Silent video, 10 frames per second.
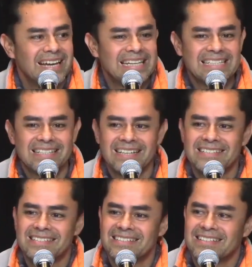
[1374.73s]
And he
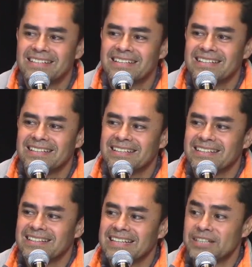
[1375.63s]
says
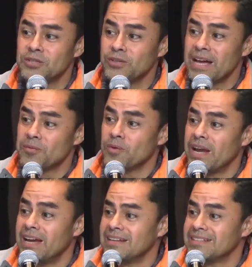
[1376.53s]
that to that
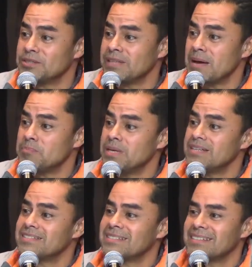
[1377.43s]
reign and to that
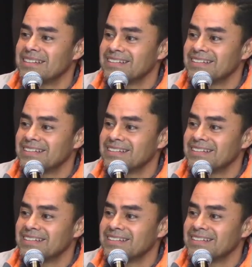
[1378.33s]
peace,